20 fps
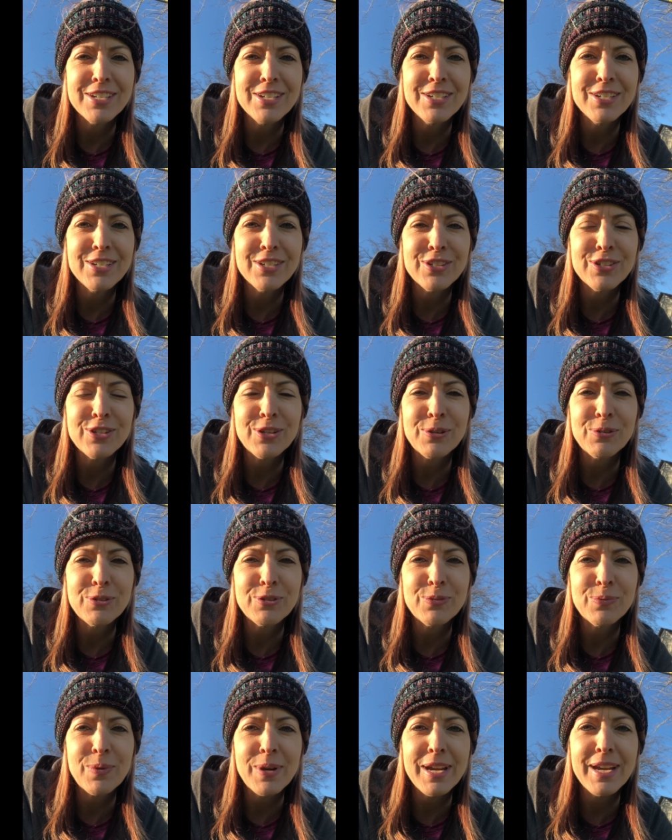she's just so
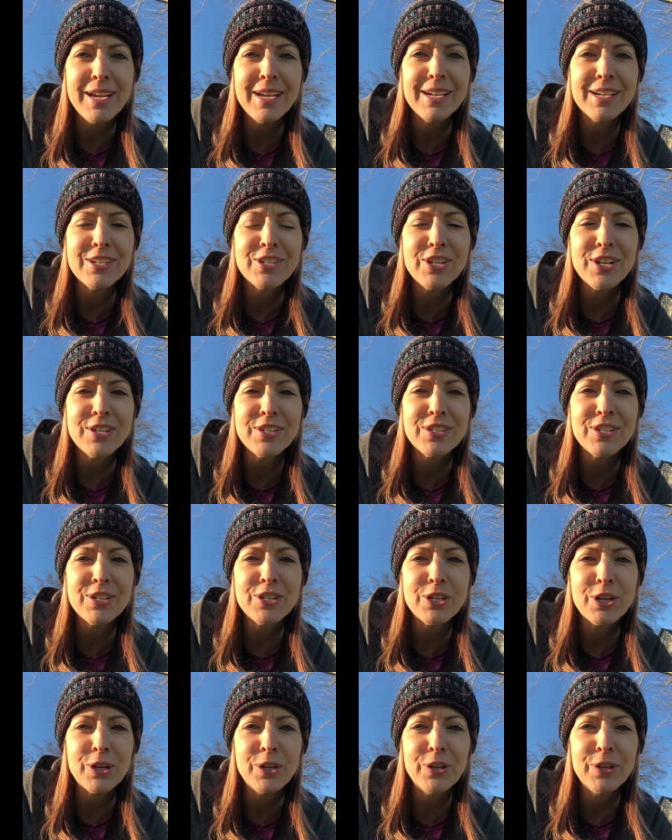sweet and she has
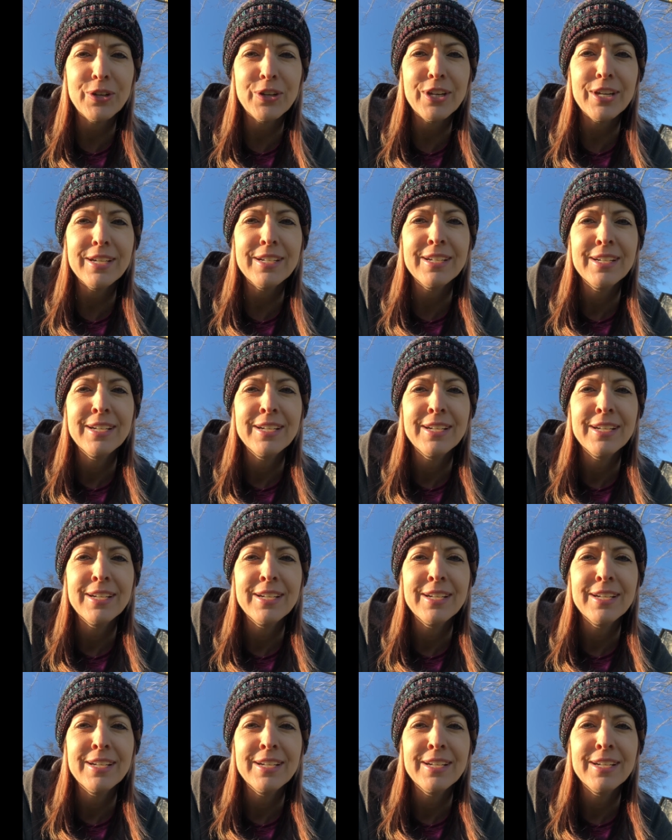such a good